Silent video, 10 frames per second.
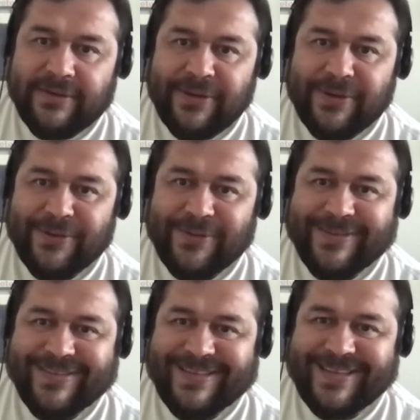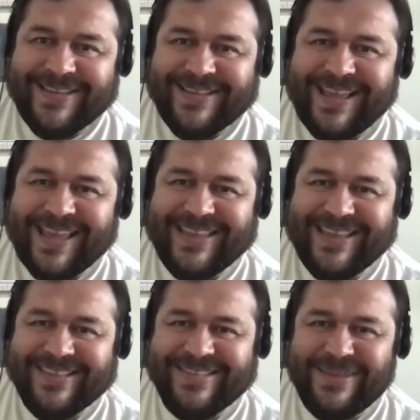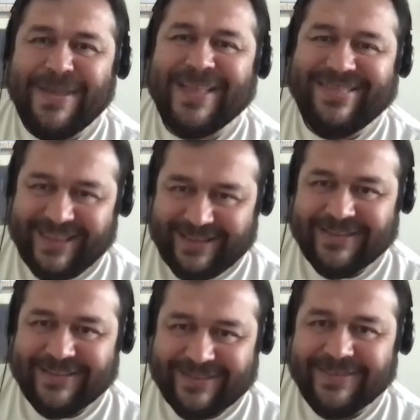you know, like it's demanding